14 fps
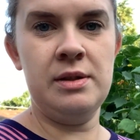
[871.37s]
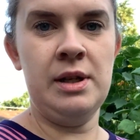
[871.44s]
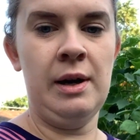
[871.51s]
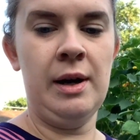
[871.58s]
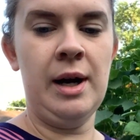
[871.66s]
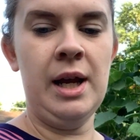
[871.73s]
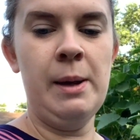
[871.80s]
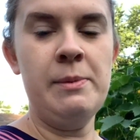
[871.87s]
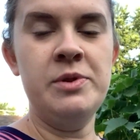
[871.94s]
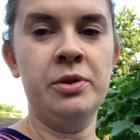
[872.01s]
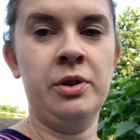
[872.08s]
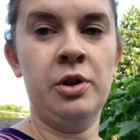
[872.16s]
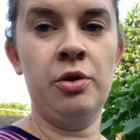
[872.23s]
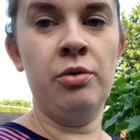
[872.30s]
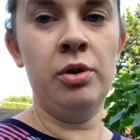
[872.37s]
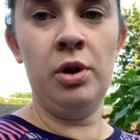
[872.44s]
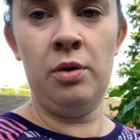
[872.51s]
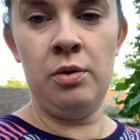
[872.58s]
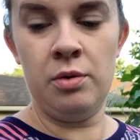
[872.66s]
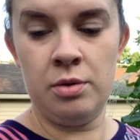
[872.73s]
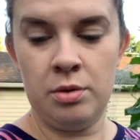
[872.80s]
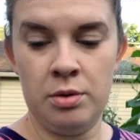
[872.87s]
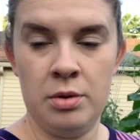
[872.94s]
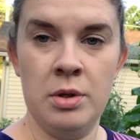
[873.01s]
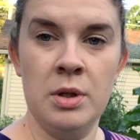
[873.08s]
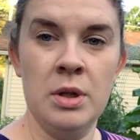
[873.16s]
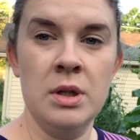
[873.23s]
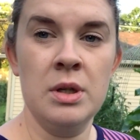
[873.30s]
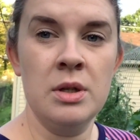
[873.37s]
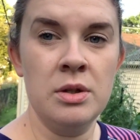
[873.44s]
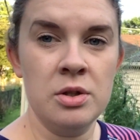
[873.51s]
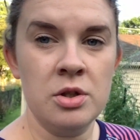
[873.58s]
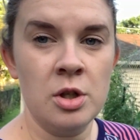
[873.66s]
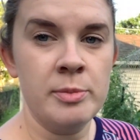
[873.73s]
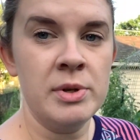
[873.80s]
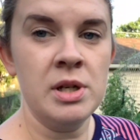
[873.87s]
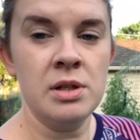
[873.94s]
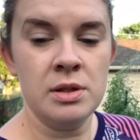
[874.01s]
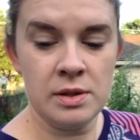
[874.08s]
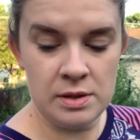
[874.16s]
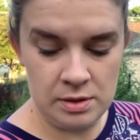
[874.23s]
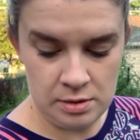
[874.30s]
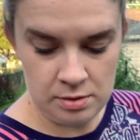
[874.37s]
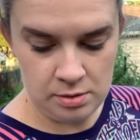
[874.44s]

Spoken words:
Now, I am still going to grow determinates.